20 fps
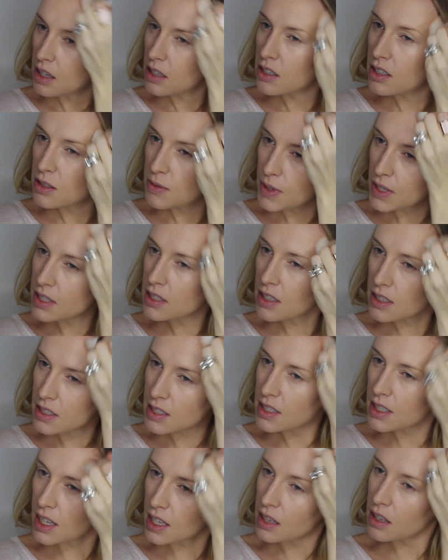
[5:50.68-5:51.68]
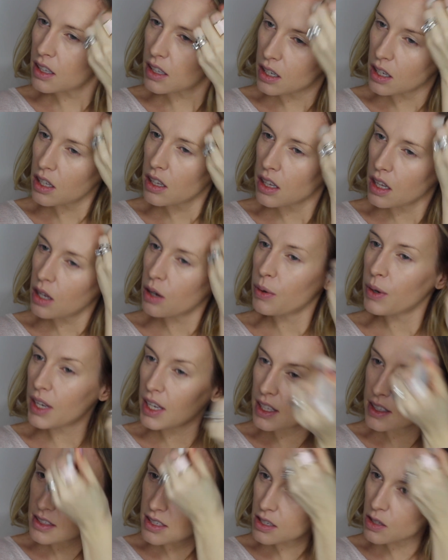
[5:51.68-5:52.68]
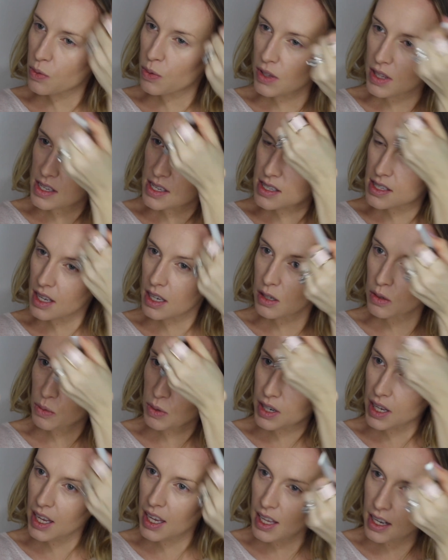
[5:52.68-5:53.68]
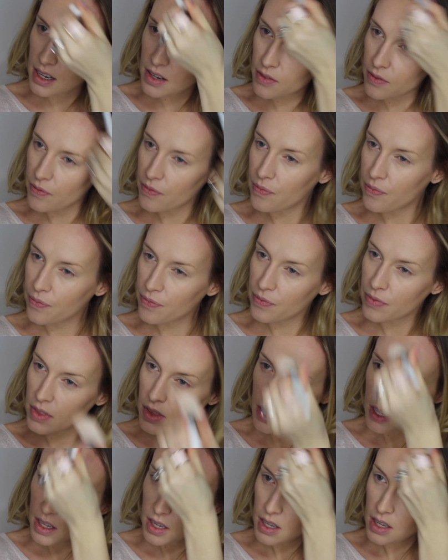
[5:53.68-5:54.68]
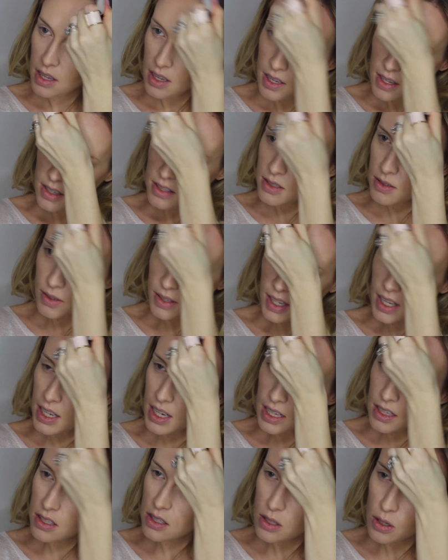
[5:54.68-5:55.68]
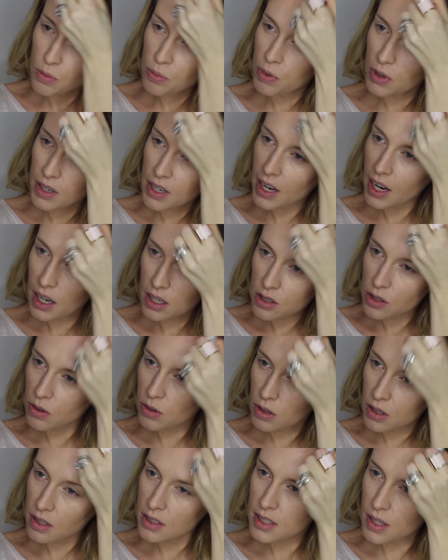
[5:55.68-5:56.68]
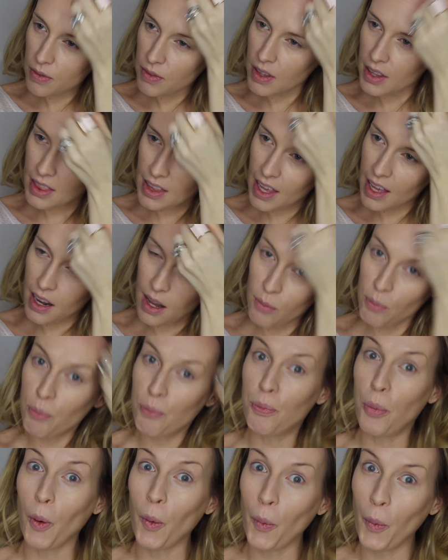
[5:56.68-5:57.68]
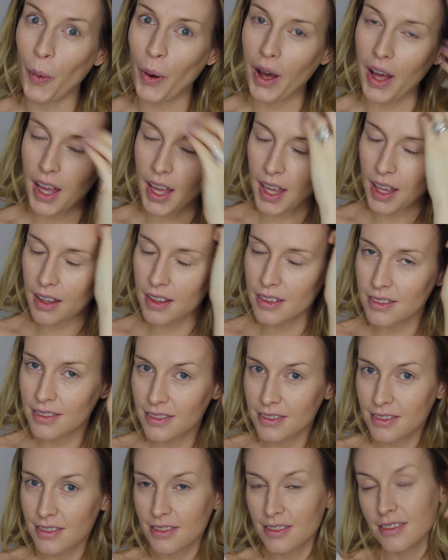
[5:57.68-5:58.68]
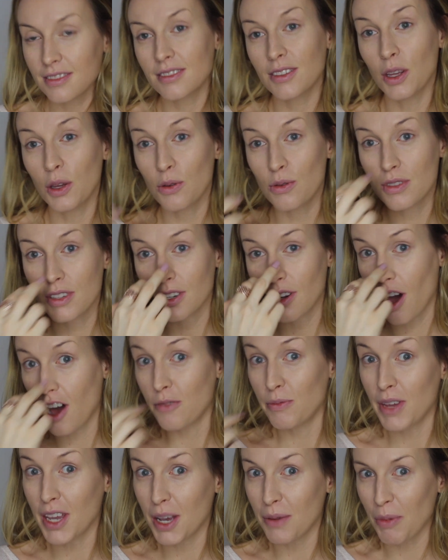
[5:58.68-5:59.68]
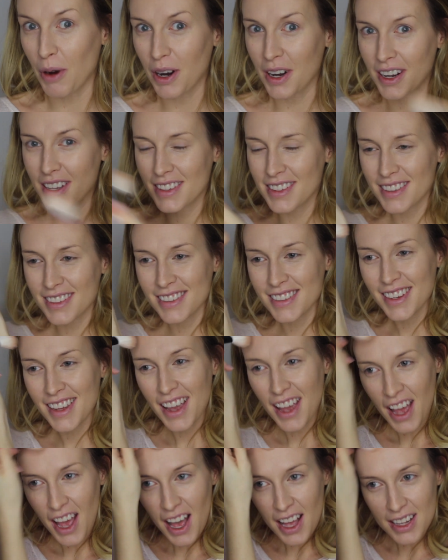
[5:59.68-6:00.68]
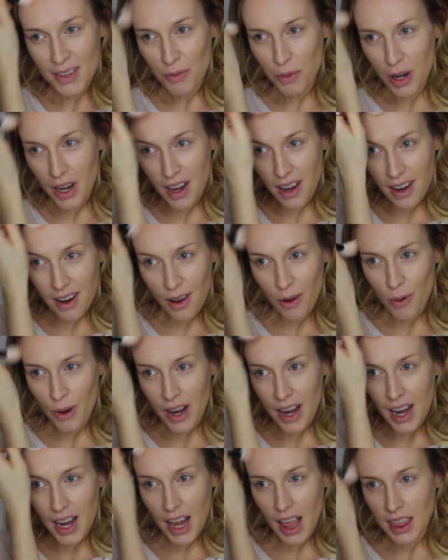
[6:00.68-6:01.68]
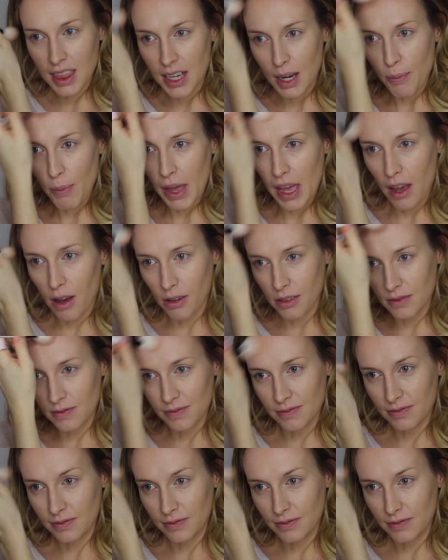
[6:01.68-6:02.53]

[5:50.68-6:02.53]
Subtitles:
Just makes our skin look glowy. It's just where the sun would hit. So again, it's super natural, something that a boy who's a non-makeup artist wouldn't know nothing about.